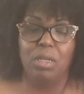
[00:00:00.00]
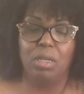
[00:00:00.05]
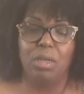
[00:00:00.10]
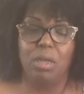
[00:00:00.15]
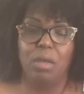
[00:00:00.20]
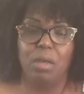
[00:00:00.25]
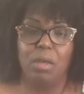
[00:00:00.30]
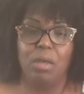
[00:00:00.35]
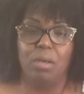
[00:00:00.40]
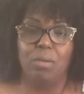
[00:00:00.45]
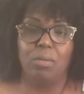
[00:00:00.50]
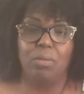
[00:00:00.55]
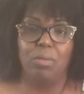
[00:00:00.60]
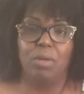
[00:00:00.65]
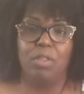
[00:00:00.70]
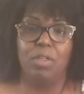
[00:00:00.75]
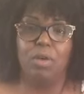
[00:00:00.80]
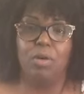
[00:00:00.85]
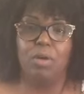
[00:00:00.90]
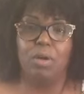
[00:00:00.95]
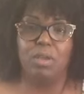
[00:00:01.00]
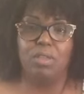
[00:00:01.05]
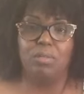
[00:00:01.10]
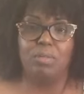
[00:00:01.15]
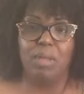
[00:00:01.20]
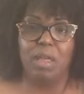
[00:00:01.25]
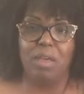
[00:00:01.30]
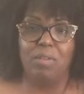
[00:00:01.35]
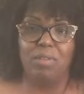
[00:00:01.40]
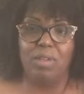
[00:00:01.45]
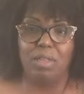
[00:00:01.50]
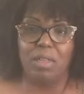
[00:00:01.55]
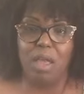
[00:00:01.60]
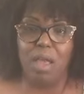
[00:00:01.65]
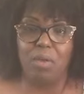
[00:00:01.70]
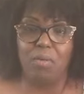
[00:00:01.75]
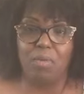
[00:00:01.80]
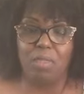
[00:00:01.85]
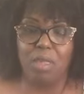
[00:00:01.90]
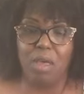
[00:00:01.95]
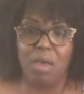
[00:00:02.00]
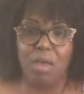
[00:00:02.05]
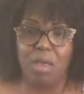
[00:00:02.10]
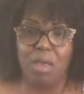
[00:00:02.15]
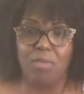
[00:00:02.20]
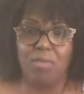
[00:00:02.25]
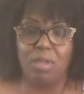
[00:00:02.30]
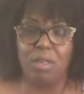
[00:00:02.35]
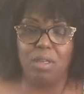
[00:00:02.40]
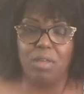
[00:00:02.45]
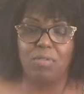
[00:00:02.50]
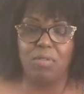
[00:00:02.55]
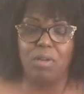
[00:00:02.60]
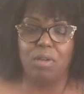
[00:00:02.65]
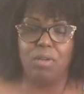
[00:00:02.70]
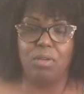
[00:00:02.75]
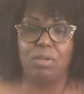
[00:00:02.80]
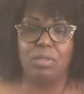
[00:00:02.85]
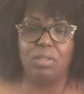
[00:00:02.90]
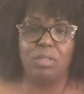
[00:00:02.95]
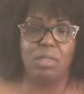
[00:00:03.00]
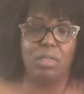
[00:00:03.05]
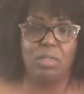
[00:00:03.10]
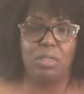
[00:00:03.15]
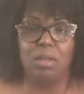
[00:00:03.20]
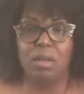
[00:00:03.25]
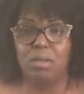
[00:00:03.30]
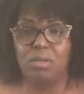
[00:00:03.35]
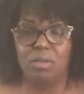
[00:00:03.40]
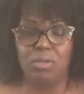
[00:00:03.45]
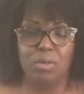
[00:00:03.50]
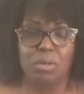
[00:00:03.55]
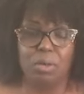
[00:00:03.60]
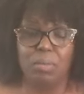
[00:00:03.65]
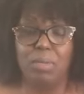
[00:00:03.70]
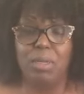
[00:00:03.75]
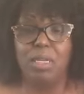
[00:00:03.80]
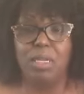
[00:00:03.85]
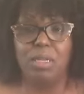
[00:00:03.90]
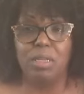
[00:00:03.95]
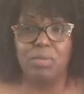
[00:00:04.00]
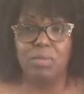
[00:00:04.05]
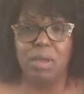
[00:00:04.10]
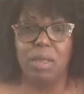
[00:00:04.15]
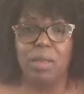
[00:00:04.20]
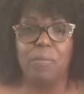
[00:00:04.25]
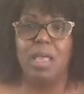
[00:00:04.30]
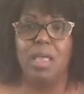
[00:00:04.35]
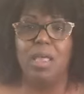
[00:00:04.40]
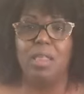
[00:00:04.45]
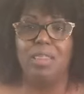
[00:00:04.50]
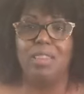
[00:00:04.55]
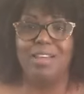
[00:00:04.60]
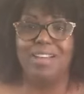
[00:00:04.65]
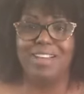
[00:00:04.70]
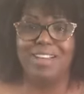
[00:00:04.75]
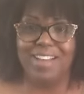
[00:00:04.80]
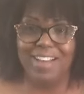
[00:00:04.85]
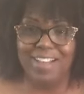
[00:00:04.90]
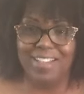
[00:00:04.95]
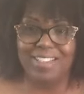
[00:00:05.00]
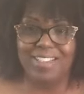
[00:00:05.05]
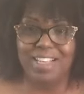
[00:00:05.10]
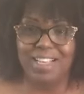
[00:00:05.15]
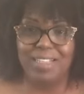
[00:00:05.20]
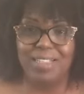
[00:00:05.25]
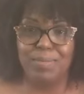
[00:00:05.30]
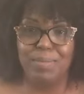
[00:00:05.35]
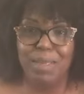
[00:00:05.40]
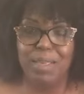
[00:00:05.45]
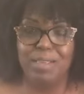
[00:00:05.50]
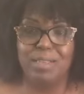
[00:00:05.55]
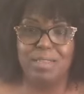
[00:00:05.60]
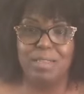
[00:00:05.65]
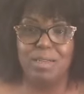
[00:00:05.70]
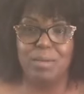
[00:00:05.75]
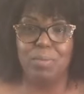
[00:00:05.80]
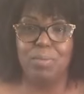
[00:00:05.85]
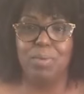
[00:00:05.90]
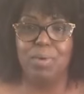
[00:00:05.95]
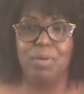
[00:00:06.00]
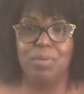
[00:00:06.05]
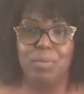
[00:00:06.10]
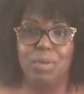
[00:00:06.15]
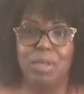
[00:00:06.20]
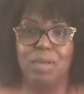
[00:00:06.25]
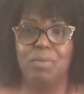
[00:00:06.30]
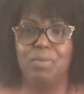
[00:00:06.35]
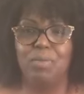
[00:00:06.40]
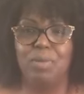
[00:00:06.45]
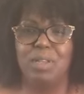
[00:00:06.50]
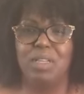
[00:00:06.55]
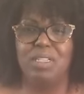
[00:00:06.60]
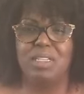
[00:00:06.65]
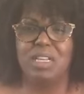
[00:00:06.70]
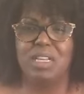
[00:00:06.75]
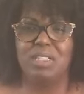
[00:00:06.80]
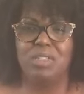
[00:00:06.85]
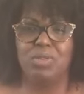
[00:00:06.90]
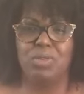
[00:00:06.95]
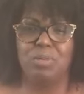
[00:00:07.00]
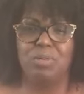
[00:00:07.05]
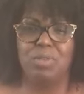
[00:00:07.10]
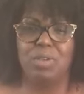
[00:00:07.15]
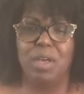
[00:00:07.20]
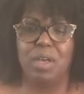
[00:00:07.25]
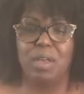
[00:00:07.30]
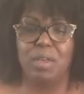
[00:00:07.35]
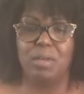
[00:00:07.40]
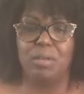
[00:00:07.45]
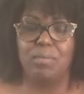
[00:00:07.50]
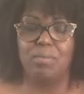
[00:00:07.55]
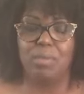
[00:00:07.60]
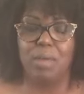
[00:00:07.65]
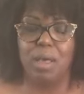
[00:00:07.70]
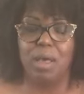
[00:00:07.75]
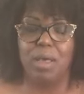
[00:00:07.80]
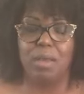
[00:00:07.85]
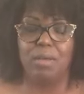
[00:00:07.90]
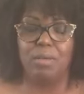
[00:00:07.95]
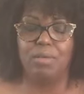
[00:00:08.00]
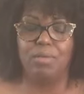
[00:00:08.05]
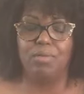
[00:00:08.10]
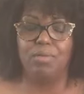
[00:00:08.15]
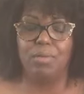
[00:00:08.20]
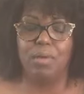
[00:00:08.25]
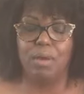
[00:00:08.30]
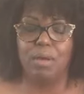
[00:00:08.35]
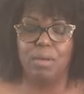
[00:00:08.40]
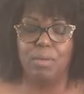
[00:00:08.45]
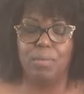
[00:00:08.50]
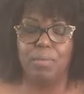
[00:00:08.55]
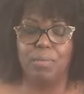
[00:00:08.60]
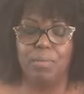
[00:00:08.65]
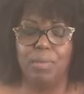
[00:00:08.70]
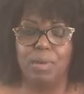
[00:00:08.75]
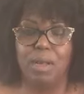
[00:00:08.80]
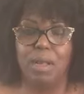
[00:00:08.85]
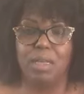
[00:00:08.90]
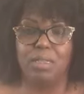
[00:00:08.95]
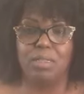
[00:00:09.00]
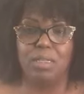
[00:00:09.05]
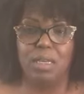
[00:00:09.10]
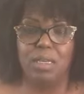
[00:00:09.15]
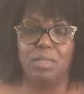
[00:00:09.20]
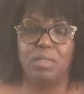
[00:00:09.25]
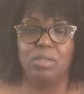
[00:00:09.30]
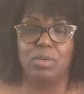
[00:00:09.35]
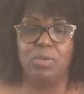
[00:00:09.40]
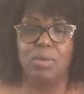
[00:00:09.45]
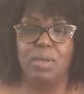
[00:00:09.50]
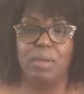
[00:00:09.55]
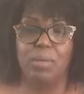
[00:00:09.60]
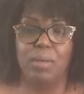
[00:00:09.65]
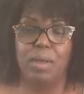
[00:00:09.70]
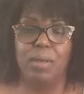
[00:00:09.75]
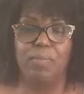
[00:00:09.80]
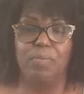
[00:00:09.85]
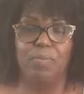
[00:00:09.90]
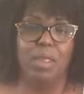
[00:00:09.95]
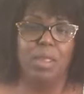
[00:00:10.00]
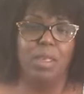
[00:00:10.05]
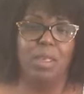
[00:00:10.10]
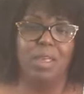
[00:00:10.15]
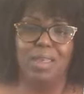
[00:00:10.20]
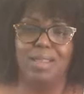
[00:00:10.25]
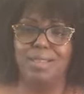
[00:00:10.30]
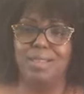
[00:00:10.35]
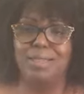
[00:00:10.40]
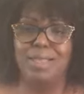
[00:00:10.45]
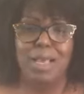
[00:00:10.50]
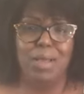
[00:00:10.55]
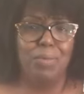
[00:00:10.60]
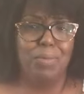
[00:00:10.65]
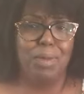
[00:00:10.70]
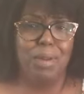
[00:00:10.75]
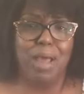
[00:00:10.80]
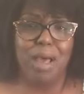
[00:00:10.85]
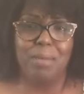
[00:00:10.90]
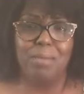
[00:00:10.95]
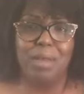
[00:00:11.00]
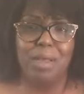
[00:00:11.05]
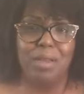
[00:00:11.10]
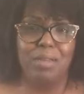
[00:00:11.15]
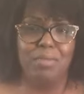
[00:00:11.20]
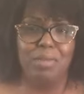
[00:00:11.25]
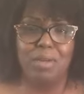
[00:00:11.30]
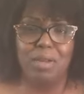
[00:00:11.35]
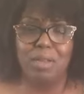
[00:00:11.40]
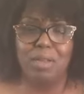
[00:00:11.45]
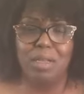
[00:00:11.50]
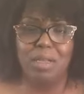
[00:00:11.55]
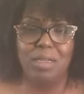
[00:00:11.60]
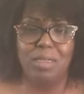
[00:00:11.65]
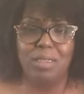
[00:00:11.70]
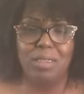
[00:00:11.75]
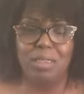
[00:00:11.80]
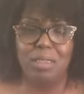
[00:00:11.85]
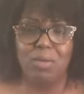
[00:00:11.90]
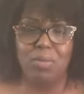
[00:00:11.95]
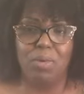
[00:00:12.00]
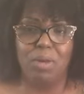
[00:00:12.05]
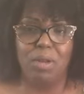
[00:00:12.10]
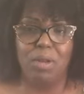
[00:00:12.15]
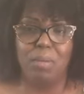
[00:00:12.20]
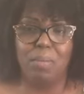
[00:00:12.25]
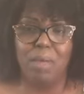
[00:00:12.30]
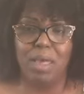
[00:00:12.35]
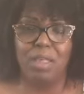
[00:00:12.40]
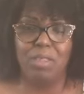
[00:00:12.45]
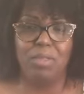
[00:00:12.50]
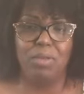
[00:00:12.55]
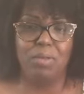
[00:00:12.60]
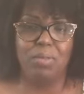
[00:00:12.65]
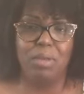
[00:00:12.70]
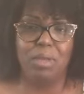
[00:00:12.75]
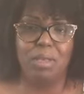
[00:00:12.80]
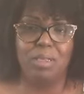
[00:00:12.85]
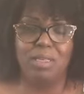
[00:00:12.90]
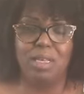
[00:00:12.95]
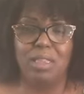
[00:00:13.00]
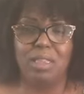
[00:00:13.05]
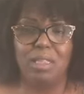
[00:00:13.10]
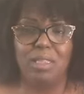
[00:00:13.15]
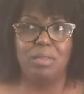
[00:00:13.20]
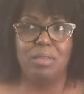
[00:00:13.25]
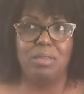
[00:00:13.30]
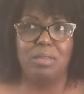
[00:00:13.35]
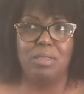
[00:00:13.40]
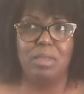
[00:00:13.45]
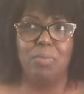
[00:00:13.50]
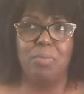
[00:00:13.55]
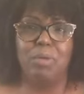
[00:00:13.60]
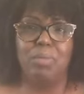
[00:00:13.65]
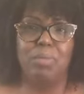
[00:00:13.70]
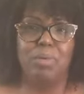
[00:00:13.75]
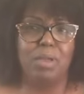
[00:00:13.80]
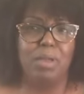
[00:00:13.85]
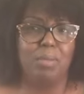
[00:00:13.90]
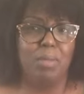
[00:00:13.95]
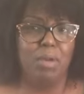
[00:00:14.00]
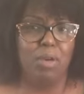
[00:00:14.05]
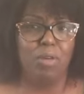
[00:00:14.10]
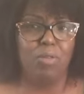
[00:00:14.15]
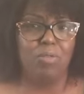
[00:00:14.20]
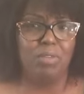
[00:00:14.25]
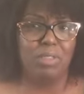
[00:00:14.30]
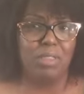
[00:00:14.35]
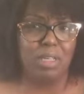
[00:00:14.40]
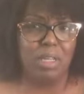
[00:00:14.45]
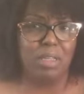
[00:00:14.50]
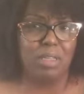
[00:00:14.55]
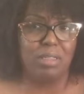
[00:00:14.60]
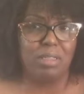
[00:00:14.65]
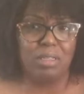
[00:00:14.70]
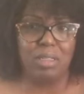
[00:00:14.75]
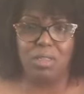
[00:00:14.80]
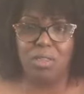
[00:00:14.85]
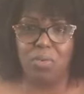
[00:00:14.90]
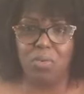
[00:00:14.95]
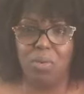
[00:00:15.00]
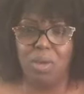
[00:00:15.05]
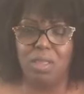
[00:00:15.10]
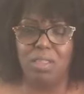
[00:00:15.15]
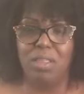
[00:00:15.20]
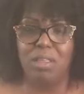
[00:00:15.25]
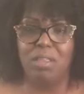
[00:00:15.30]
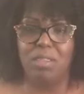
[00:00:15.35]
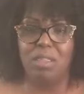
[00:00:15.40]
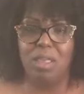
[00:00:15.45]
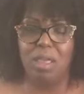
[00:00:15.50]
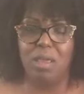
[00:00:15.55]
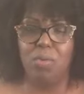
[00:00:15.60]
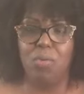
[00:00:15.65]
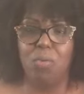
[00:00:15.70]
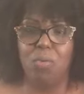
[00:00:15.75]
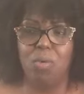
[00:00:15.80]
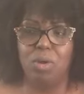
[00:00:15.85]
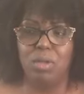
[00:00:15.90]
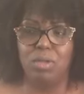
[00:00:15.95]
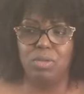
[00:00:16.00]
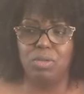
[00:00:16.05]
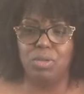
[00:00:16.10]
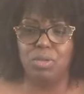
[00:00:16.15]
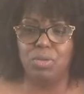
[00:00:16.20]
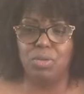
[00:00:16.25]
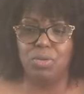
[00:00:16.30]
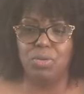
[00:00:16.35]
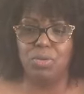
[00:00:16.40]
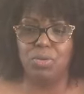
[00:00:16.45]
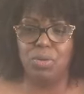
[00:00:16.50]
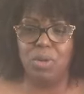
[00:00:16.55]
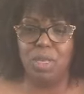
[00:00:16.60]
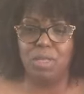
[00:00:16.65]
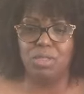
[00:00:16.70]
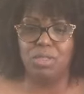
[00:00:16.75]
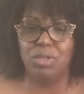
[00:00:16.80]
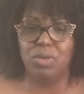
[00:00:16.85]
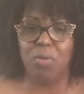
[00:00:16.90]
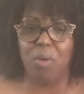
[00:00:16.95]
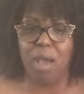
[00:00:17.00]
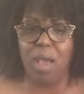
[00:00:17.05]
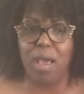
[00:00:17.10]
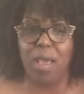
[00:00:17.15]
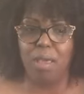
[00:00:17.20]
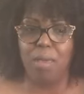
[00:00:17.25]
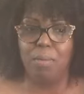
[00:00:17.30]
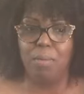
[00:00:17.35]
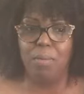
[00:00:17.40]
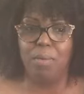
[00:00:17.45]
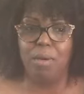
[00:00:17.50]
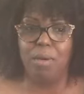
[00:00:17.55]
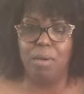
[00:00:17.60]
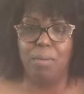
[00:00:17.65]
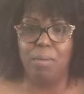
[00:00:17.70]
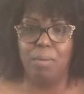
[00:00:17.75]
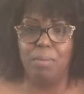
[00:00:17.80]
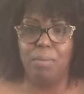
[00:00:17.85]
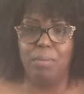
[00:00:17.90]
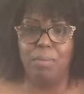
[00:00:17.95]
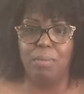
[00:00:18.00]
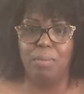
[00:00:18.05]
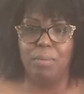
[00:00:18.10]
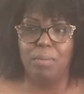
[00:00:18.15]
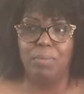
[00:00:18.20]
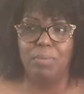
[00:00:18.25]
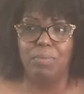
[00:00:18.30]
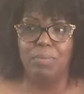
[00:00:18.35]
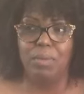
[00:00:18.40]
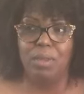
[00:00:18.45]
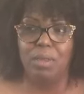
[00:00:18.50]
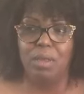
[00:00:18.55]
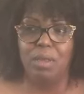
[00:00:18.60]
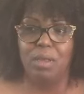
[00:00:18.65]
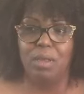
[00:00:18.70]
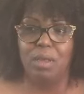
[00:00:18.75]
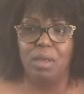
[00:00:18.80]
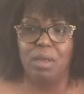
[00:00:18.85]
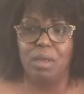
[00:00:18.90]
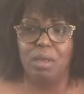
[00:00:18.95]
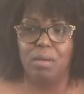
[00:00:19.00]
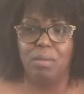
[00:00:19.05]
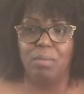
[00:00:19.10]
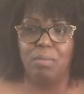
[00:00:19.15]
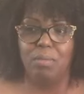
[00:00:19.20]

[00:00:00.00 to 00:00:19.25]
um, with her husband having died without having given her a son. Long story, but anyway, the context makes it important. We can really take scripture out of out of um, context. So anyway, and the second one, I'm not even going to get into the one on Matthew, because I think some people can be overzealous in the way that they want to ascribe, um, um,